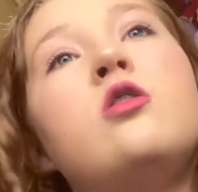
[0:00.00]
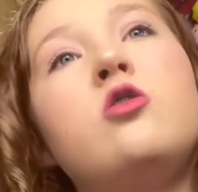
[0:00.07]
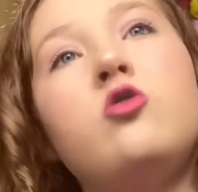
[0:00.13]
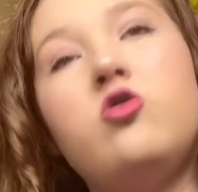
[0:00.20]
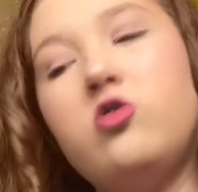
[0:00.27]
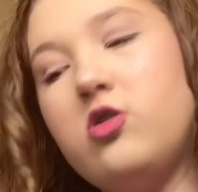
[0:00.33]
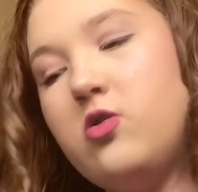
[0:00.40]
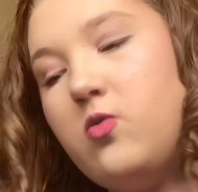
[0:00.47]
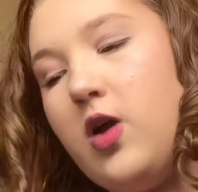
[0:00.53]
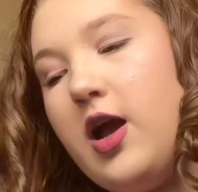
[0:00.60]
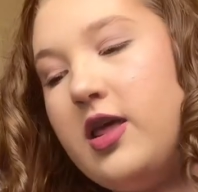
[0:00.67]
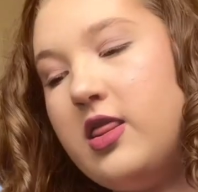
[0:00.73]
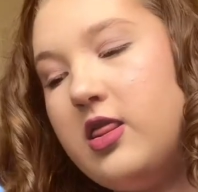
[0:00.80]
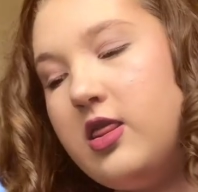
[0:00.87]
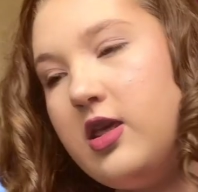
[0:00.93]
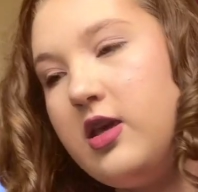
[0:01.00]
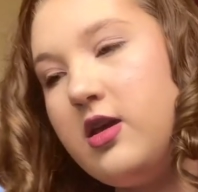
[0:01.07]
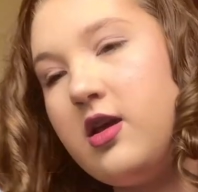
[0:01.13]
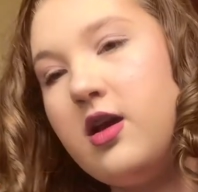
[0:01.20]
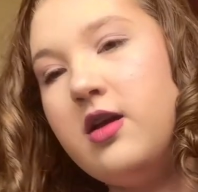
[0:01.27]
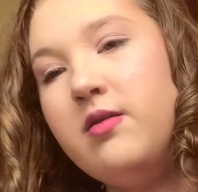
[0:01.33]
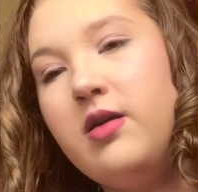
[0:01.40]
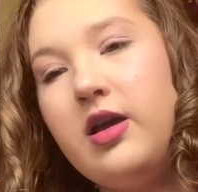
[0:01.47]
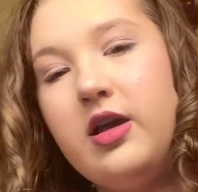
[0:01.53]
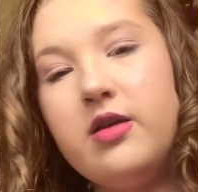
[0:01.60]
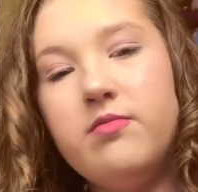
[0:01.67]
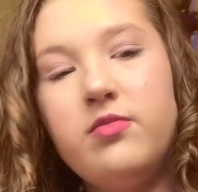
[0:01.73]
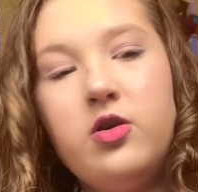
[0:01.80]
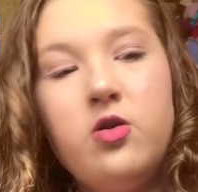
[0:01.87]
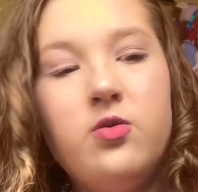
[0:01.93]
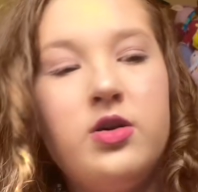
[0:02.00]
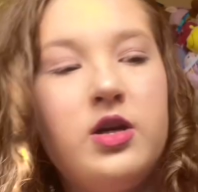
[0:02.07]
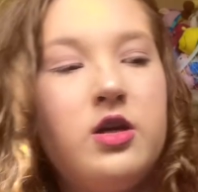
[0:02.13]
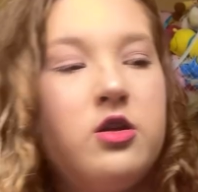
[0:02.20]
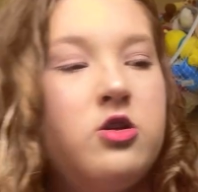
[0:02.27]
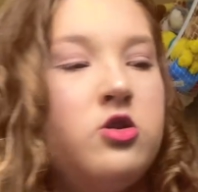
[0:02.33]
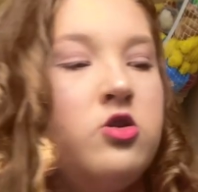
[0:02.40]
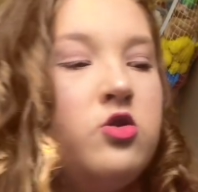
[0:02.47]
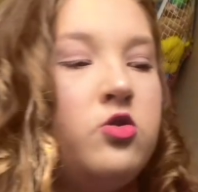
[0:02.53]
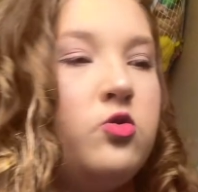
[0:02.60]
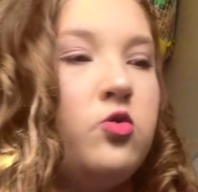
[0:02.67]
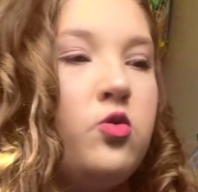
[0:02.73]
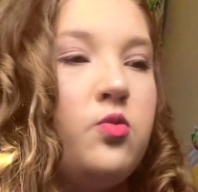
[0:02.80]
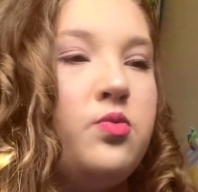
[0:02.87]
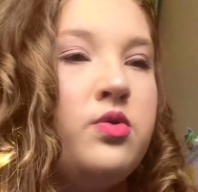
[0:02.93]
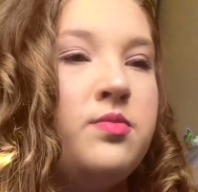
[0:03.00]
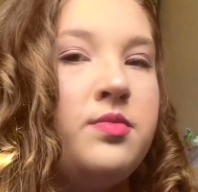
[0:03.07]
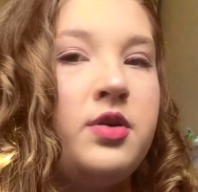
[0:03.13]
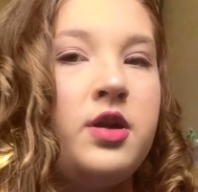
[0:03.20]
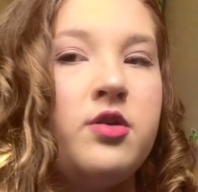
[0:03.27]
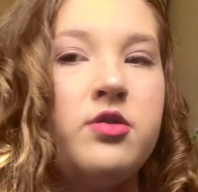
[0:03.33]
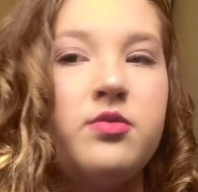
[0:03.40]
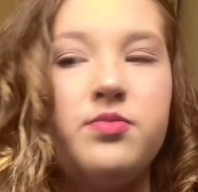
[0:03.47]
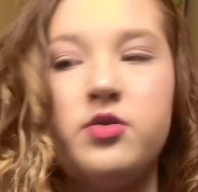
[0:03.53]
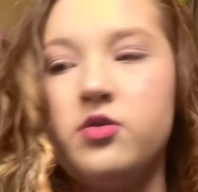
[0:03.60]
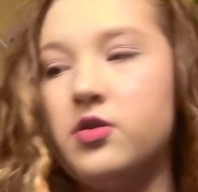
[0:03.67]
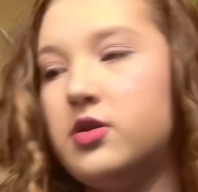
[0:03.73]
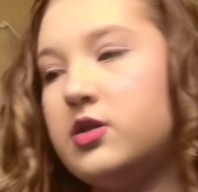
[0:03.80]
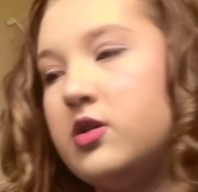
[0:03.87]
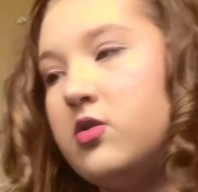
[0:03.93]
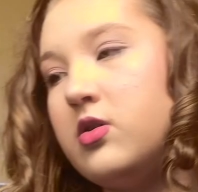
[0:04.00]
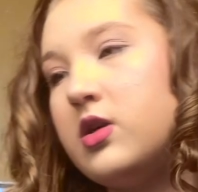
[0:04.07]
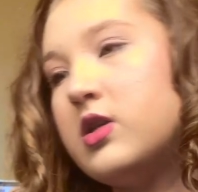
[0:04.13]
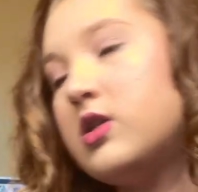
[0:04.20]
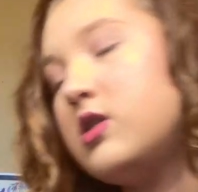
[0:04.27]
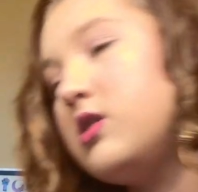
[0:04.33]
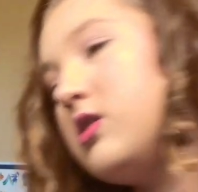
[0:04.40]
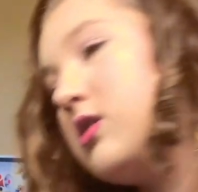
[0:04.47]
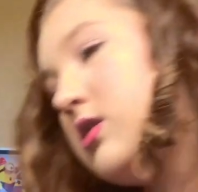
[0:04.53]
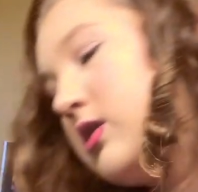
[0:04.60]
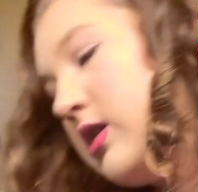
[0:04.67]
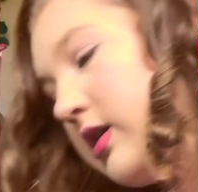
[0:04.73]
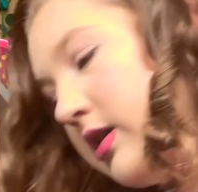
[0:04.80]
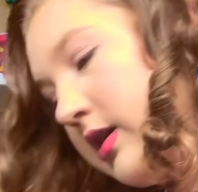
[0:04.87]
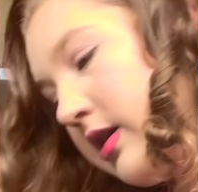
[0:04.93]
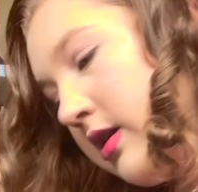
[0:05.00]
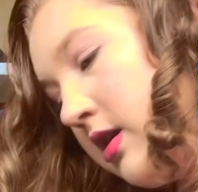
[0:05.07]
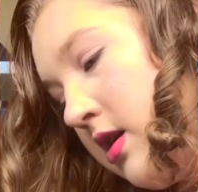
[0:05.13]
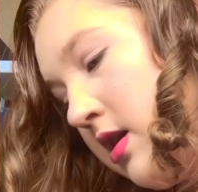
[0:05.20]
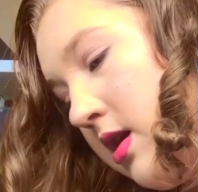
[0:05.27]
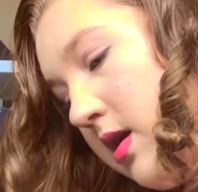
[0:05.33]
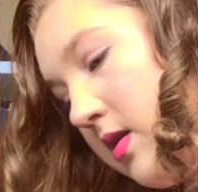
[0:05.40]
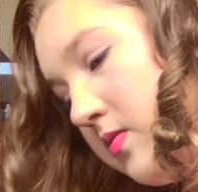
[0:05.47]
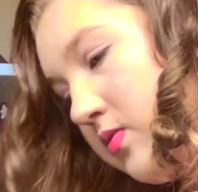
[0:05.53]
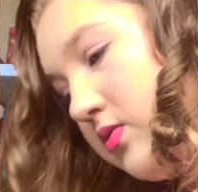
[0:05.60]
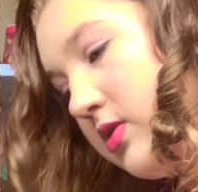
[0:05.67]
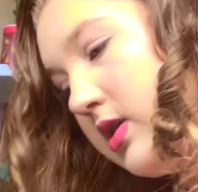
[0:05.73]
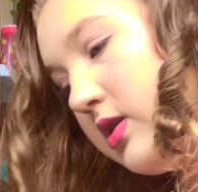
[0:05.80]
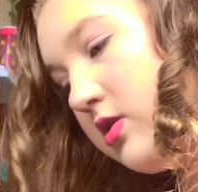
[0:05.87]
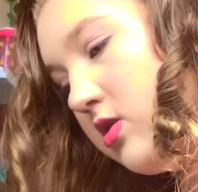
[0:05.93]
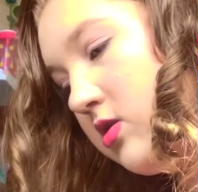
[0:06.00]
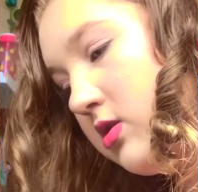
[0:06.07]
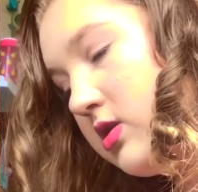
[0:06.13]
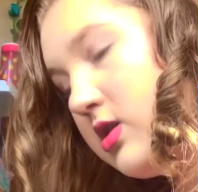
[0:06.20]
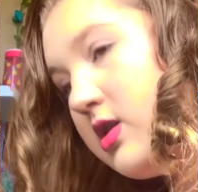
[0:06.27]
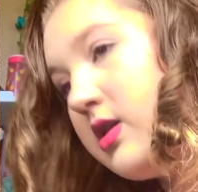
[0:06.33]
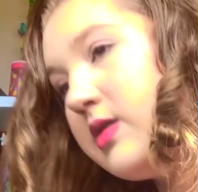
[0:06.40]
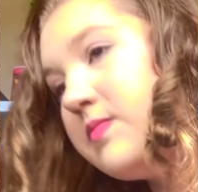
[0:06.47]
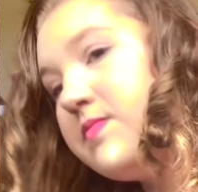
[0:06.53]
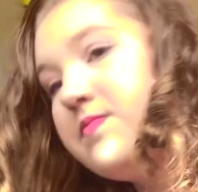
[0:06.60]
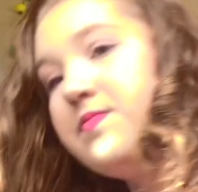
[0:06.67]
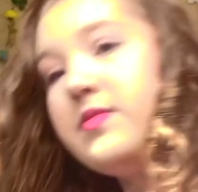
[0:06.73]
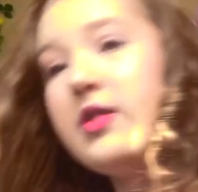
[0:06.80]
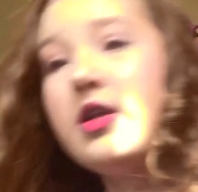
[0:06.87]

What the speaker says: So I think I am going to put my hair in a ponytail because this is taking a pretty long time.